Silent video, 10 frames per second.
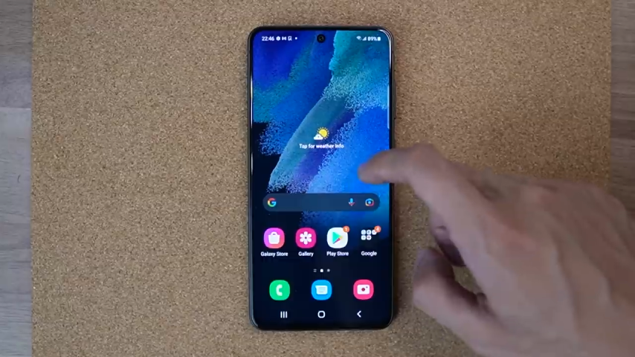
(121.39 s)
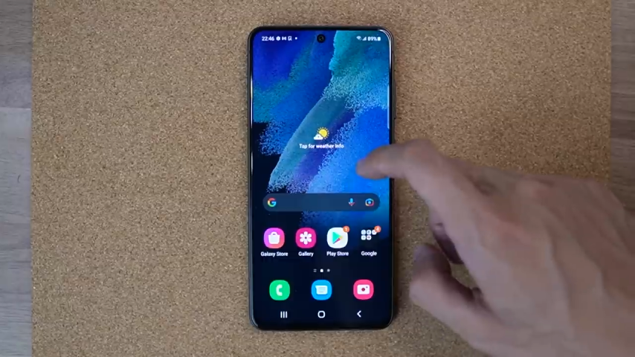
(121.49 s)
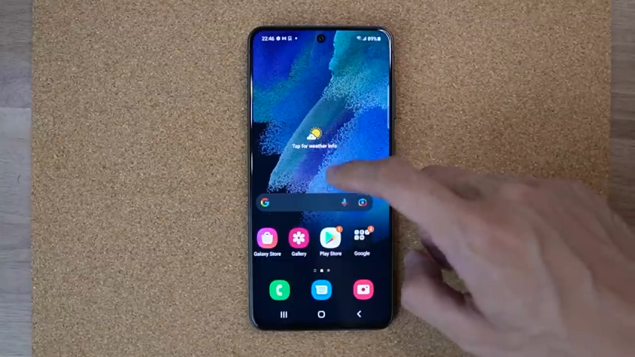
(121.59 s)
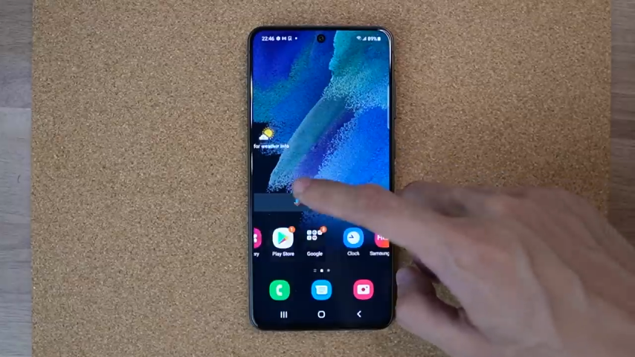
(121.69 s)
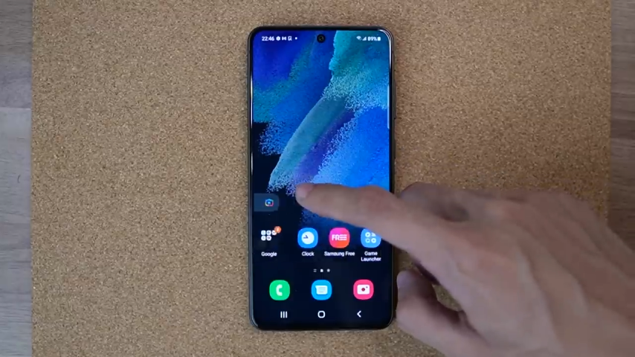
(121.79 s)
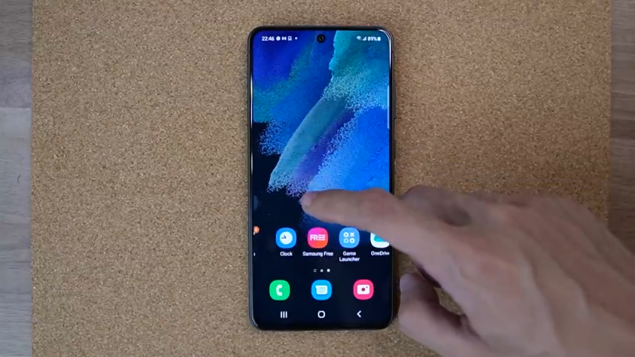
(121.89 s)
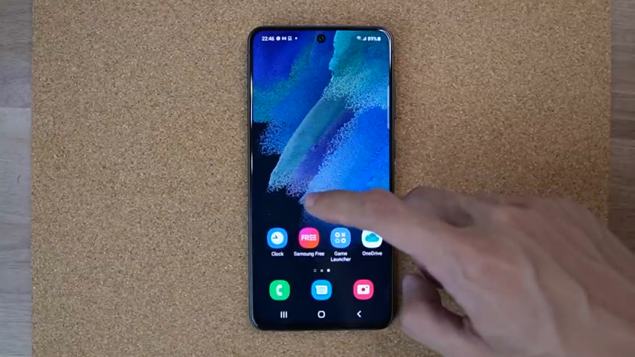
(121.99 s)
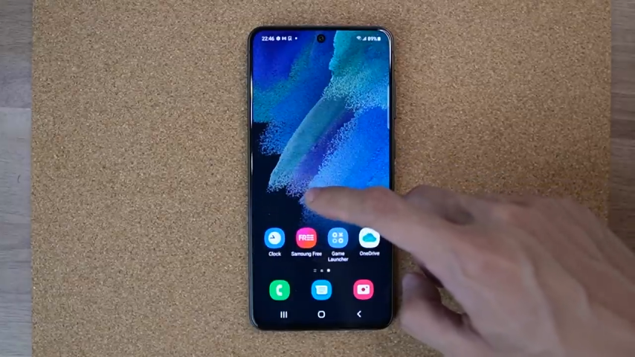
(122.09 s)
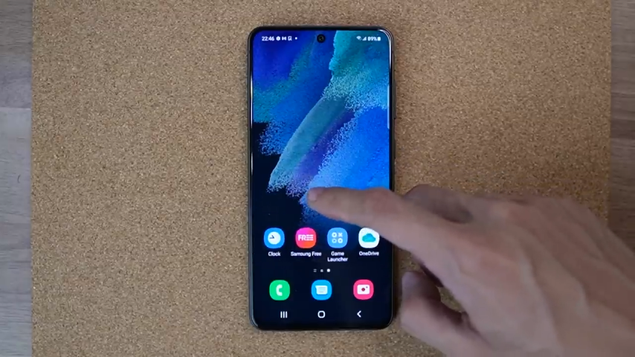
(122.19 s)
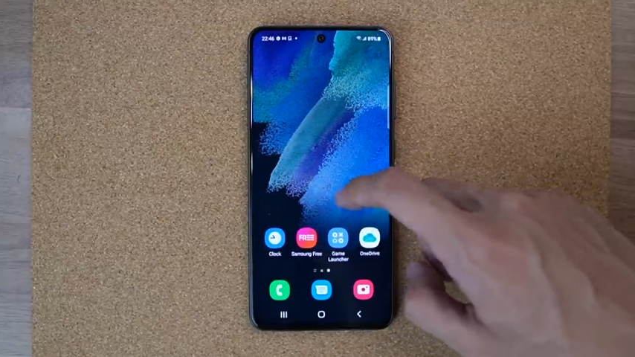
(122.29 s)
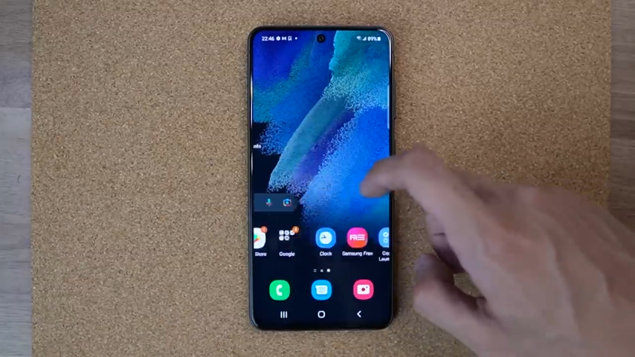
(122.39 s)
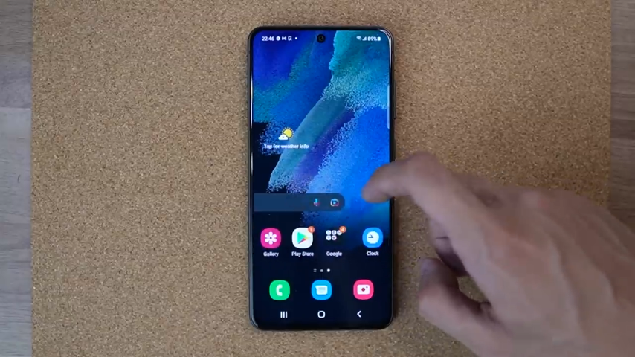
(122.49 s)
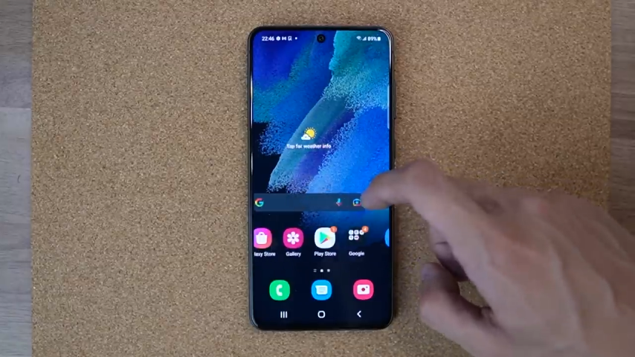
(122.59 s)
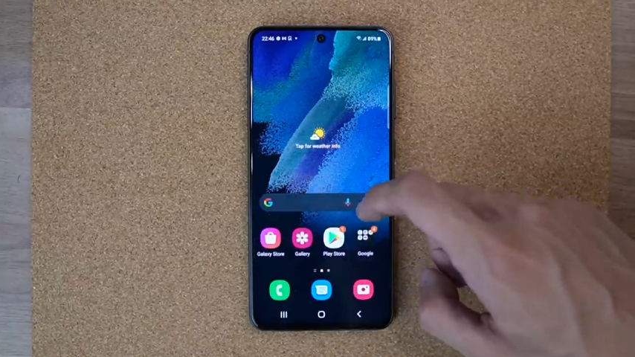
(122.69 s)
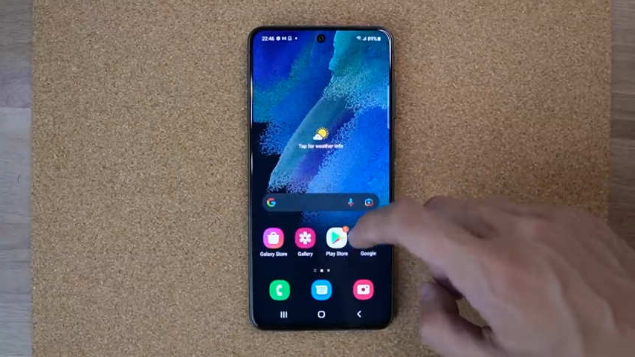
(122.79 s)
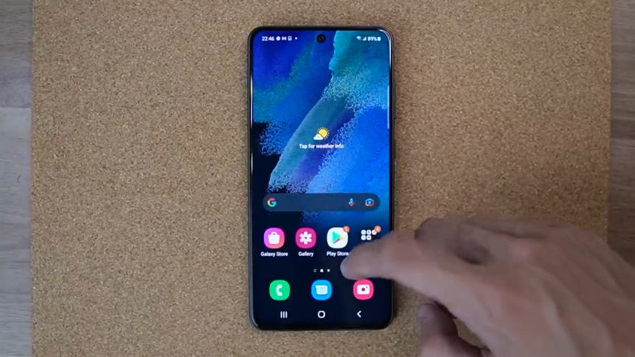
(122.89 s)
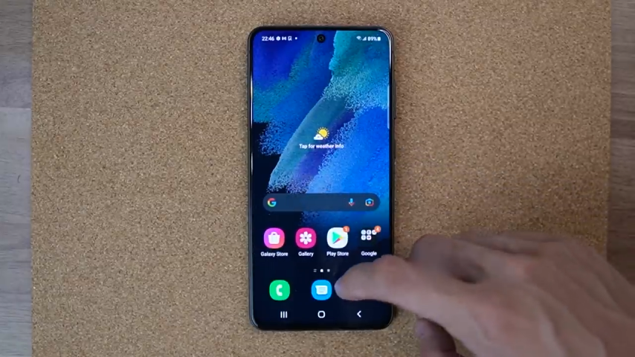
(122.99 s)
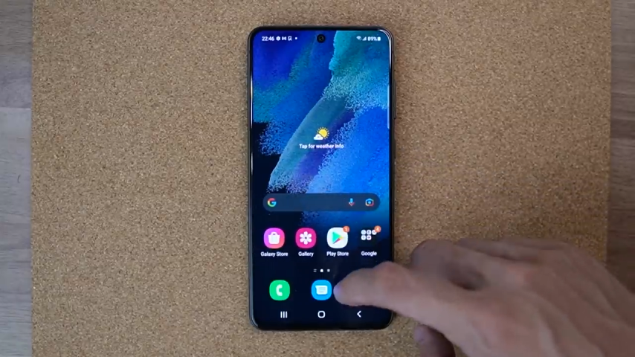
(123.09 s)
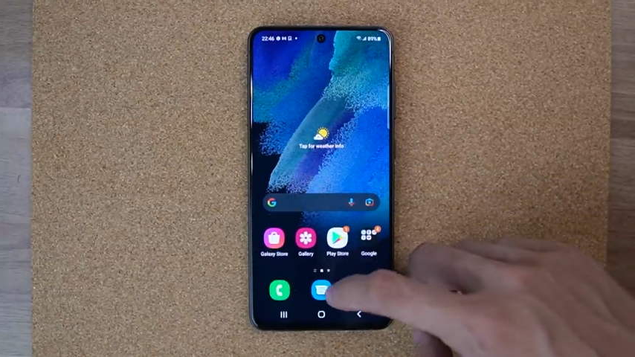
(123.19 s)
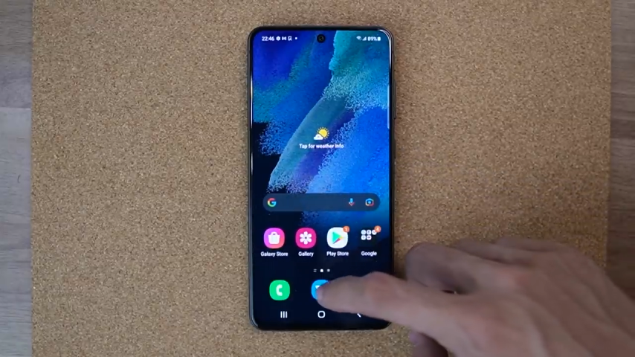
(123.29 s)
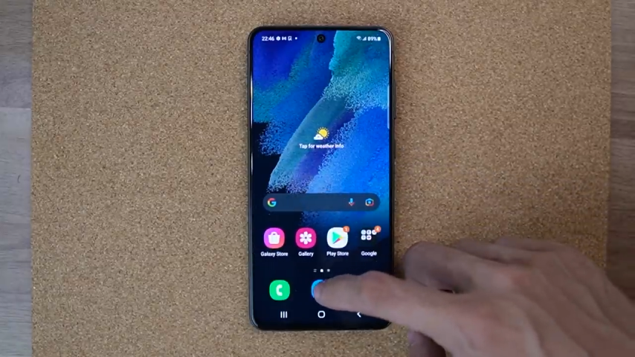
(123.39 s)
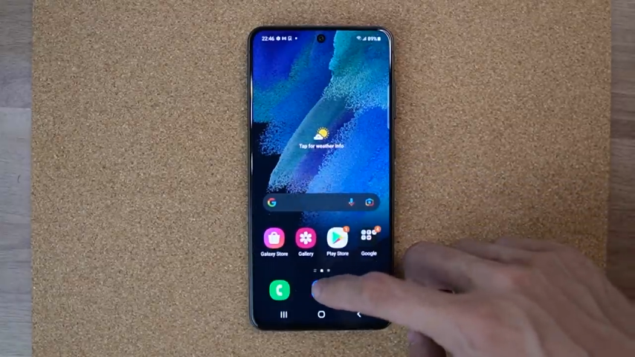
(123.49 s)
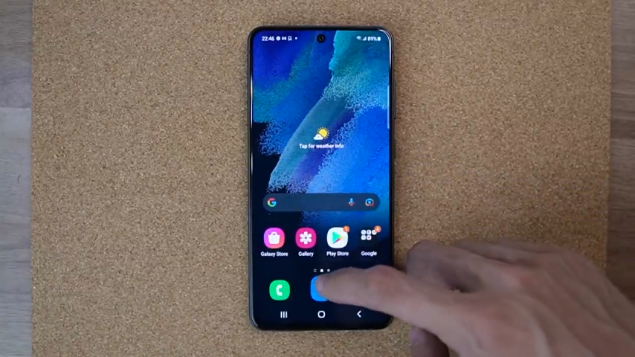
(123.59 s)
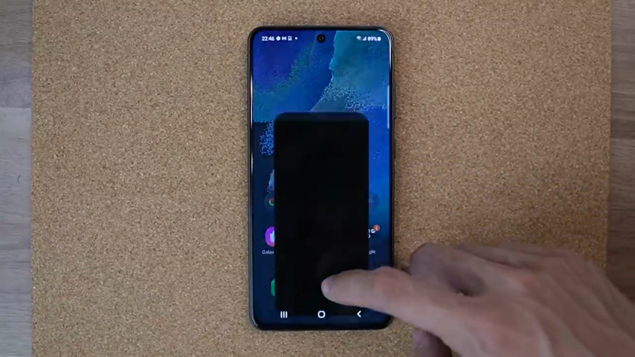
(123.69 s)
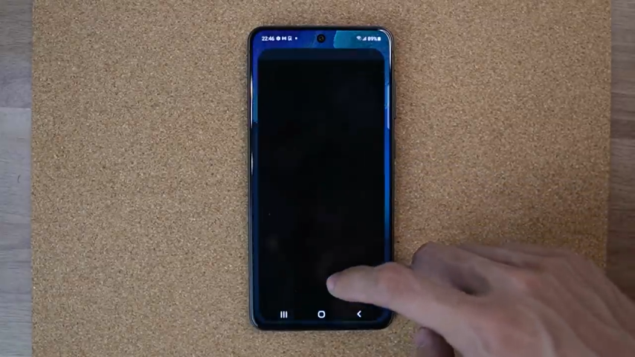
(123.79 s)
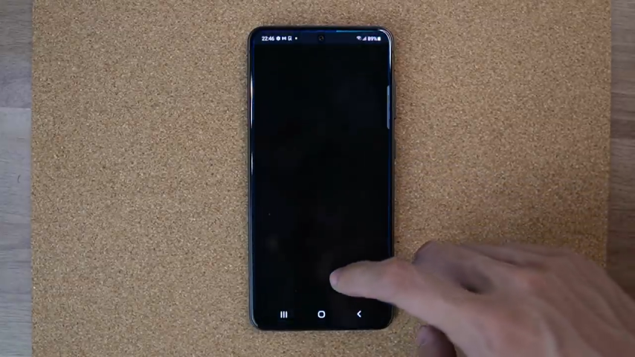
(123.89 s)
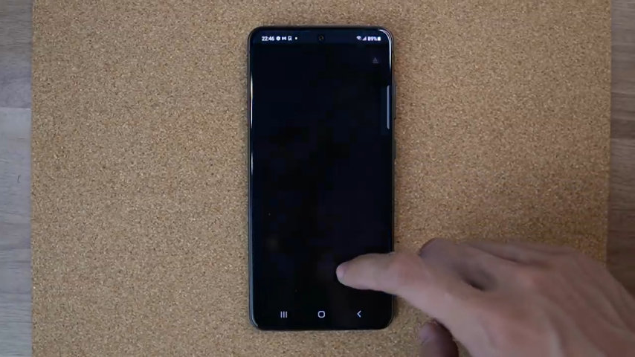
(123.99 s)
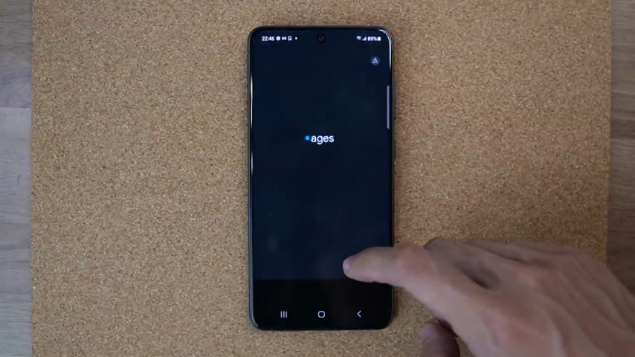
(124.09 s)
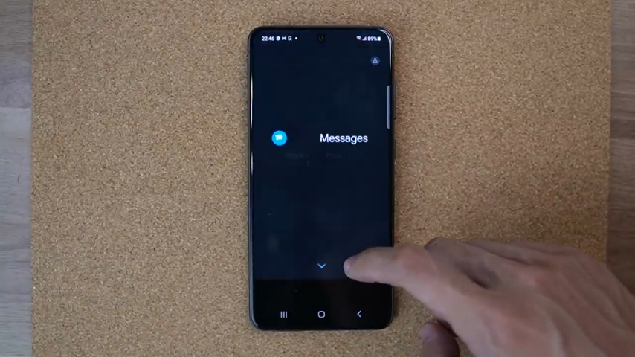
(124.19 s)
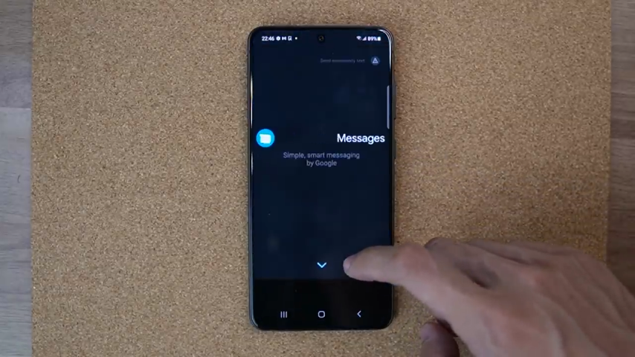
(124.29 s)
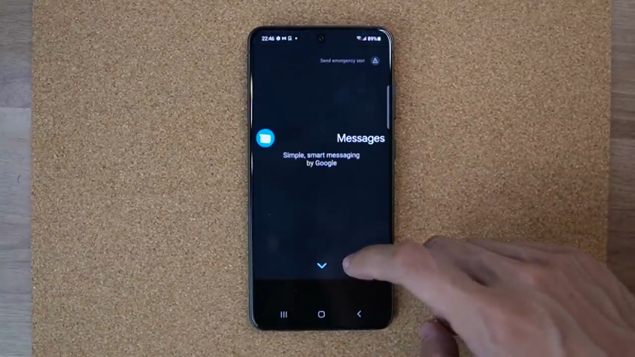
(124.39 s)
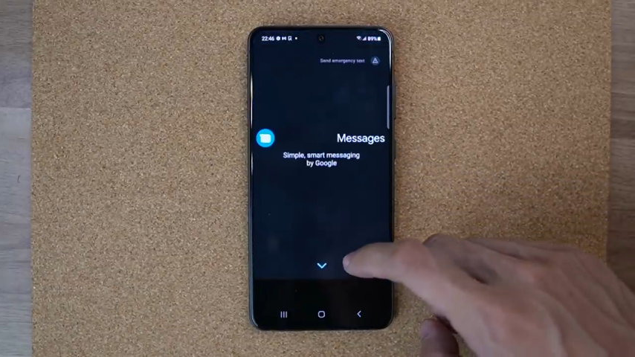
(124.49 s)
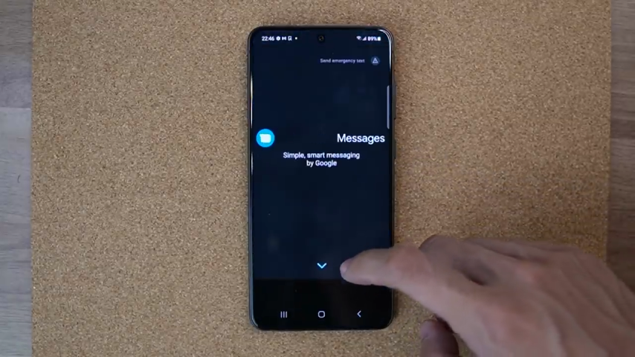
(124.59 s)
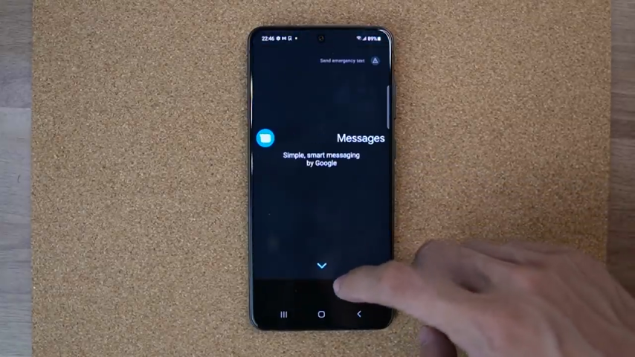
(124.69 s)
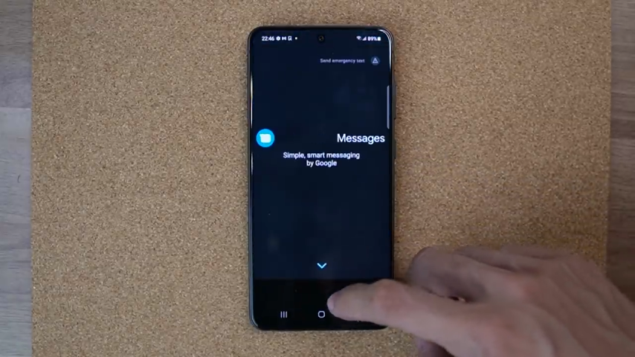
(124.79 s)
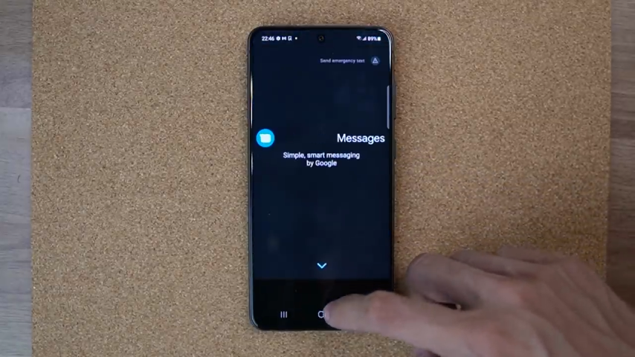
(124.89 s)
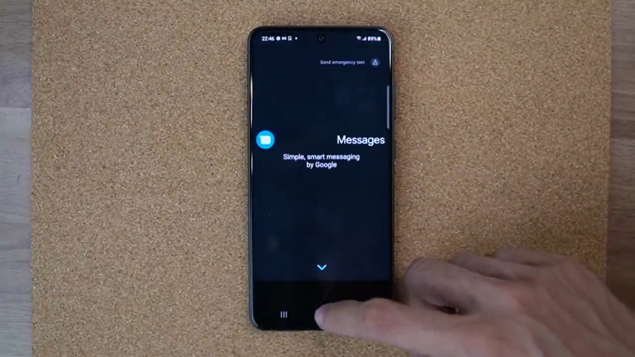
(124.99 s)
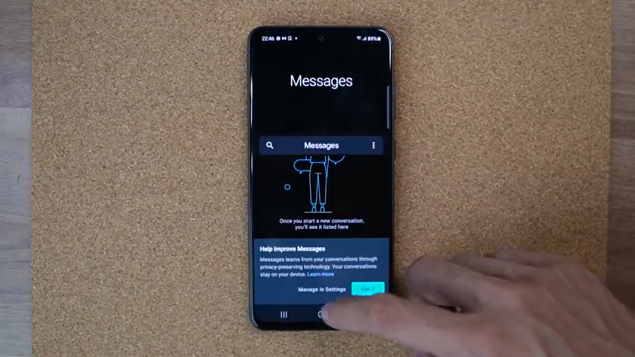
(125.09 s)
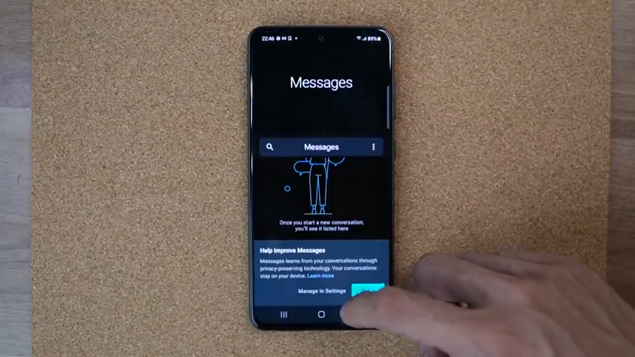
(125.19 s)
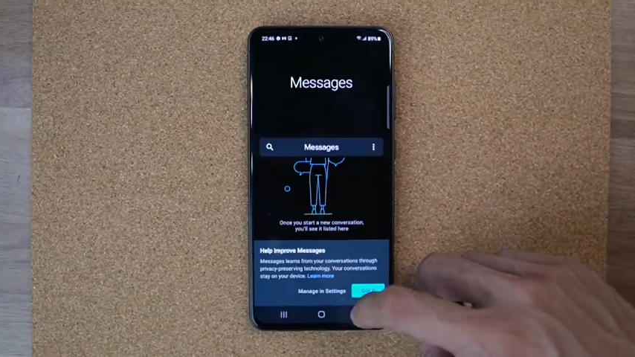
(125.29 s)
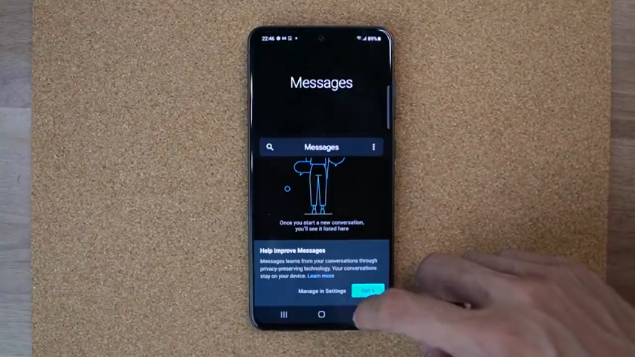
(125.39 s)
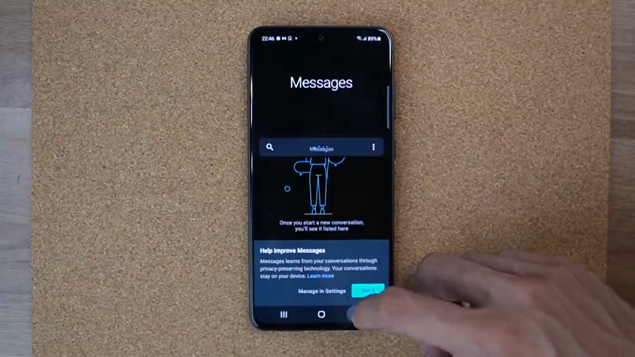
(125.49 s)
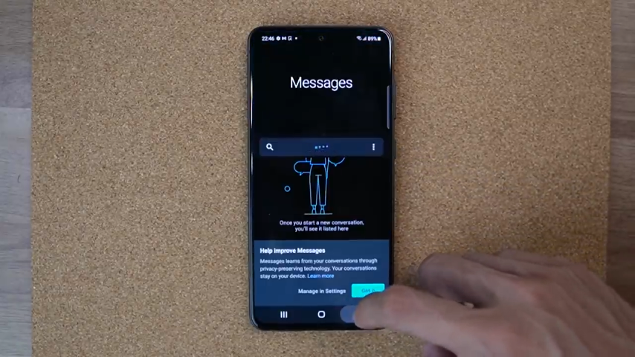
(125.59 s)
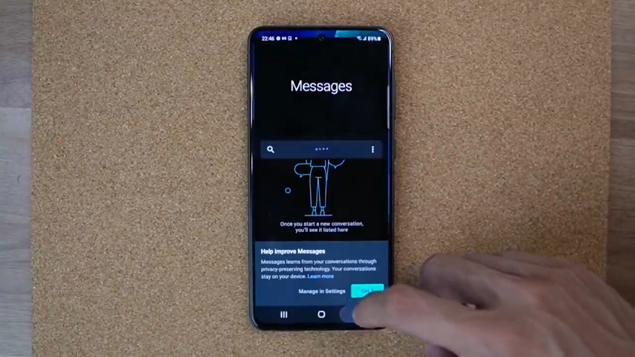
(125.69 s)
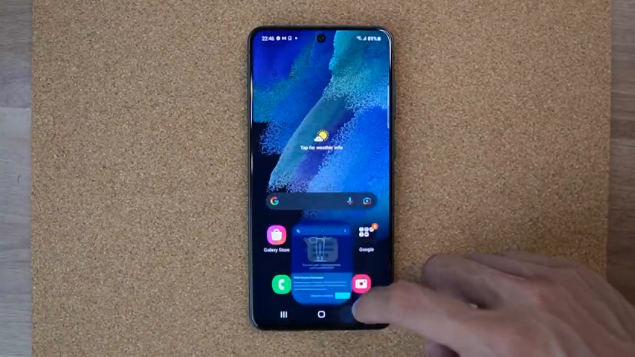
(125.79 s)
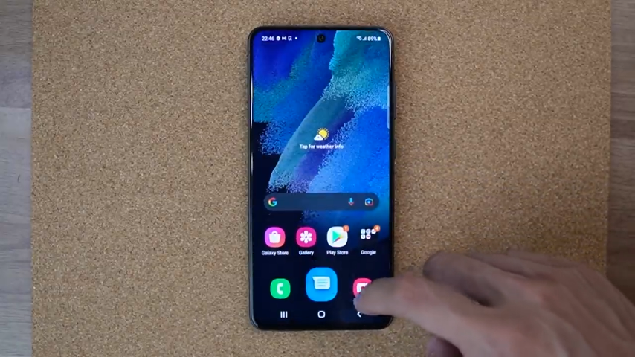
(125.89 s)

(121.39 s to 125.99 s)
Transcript: No face is visible, so there are no lips to read.